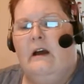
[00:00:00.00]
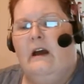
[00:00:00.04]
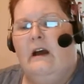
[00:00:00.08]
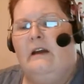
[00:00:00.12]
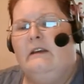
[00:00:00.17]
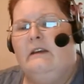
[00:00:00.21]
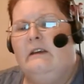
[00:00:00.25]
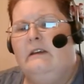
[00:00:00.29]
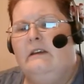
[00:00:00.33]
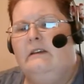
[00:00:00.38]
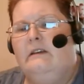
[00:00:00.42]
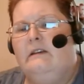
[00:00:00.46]

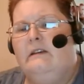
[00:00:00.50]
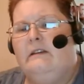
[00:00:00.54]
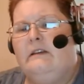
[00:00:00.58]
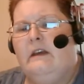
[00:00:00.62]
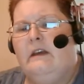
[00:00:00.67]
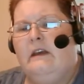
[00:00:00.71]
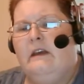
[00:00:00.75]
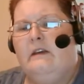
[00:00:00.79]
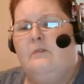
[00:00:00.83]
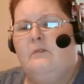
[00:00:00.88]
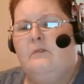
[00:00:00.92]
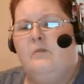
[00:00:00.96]
I need to
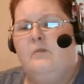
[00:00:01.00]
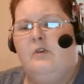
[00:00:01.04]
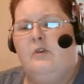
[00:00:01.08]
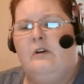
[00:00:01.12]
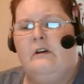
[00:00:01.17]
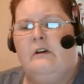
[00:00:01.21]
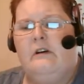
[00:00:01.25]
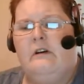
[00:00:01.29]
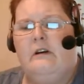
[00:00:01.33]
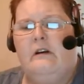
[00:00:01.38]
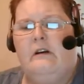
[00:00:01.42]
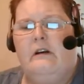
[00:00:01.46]
take
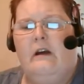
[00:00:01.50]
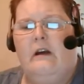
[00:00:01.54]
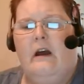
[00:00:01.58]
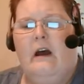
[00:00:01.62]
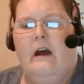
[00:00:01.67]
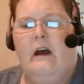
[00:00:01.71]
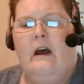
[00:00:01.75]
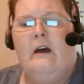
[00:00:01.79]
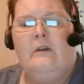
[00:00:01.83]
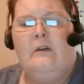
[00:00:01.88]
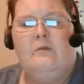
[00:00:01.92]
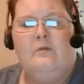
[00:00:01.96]
more
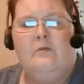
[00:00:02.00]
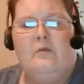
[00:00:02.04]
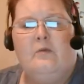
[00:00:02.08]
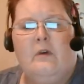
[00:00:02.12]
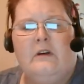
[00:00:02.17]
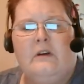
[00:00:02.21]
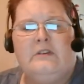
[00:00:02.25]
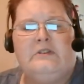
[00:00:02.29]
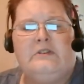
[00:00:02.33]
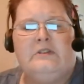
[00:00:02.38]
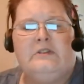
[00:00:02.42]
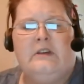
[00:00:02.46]

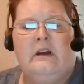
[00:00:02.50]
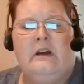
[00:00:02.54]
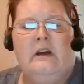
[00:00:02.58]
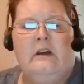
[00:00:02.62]
unrushed